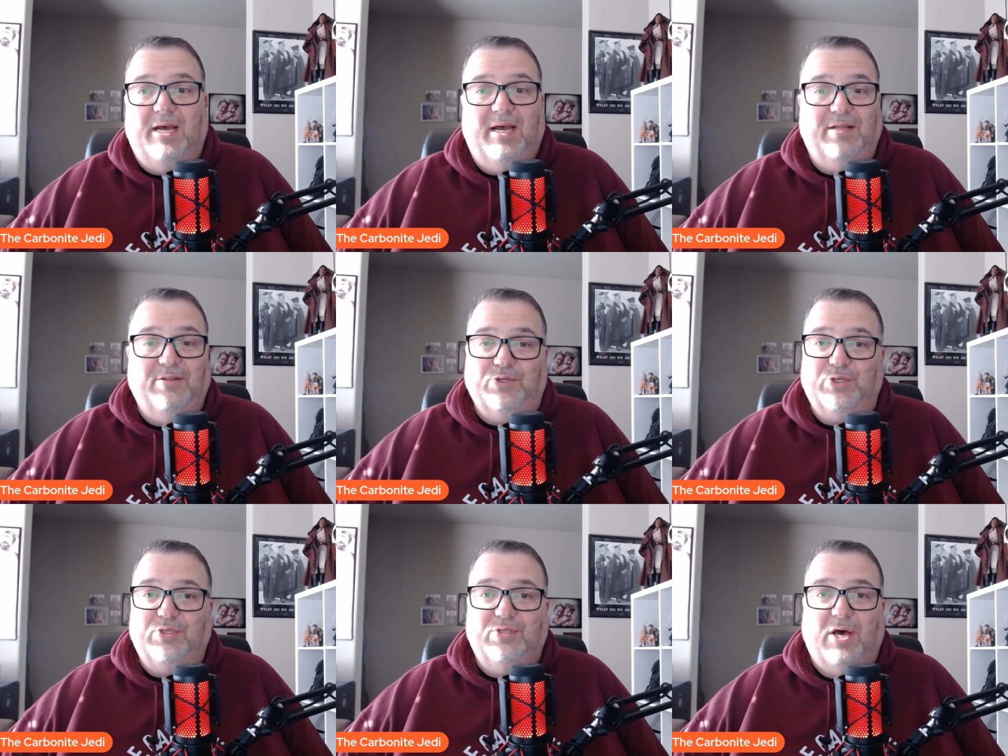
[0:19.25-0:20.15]
I
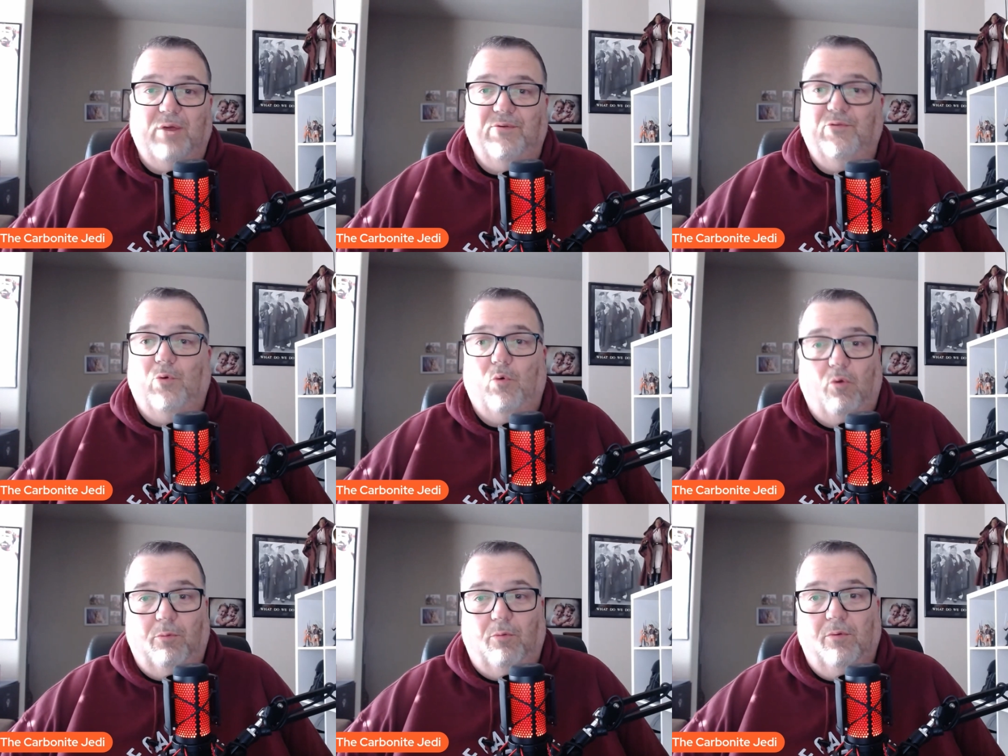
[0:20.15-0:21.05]
just thought it was
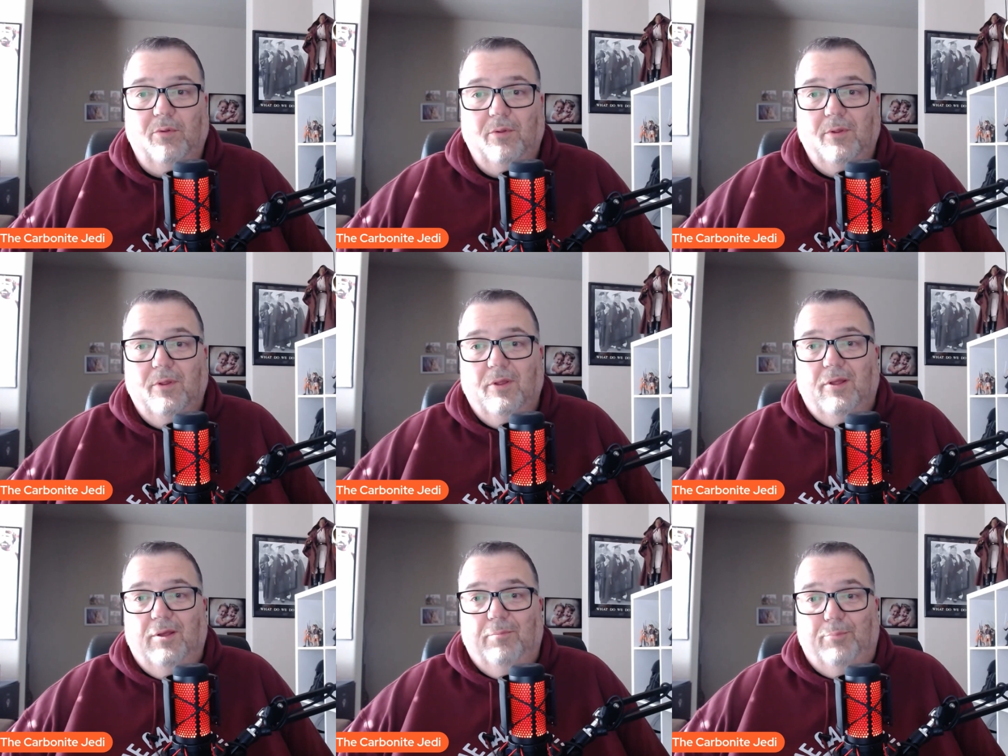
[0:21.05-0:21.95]
horrible.
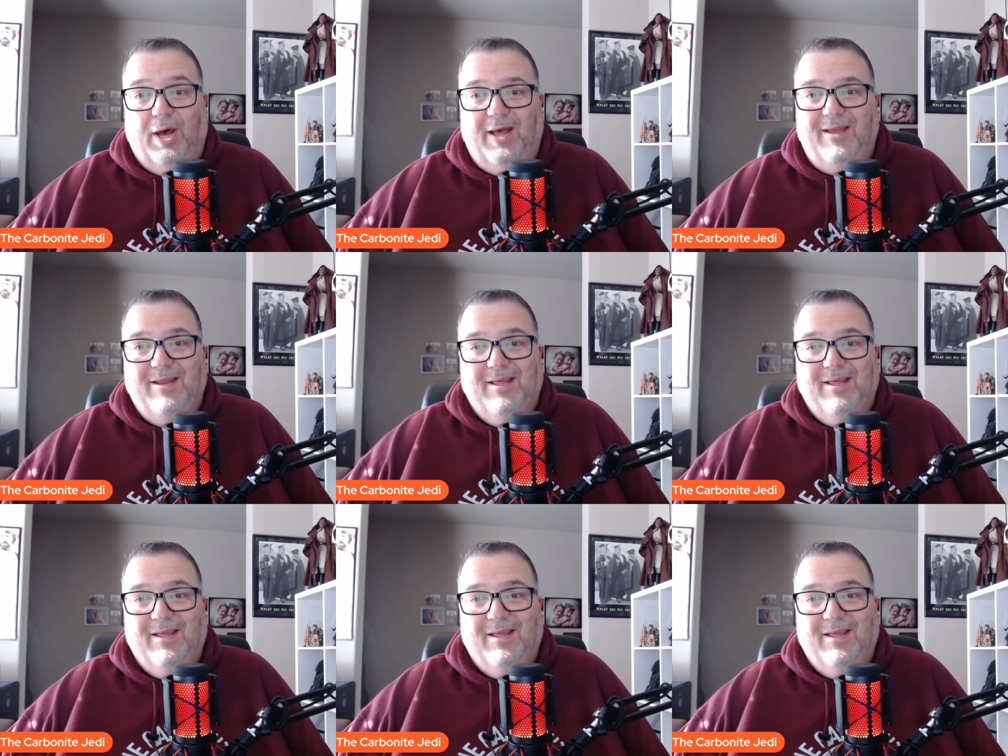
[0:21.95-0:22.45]
But